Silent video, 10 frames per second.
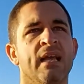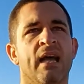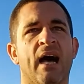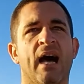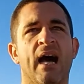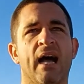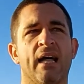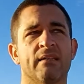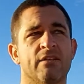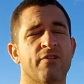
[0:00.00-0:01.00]

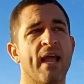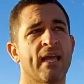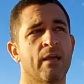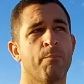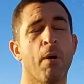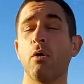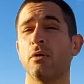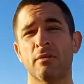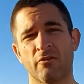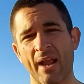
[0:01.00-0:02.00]
The track,
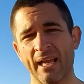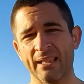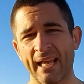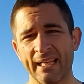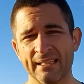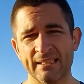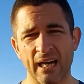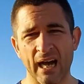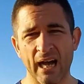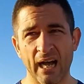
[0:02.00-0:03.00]
both track lengths
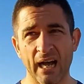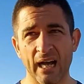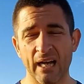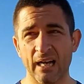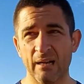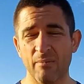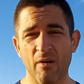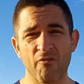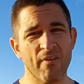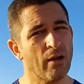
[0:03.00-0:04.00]
are
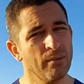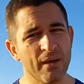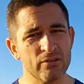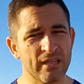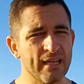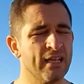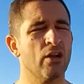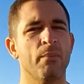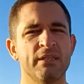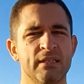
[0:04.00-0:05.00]
around about 10
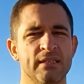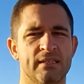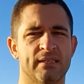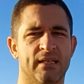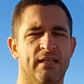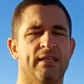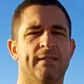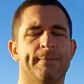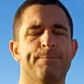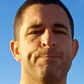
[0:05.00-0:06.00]
kilometers,
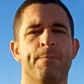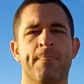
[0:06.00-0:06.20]
and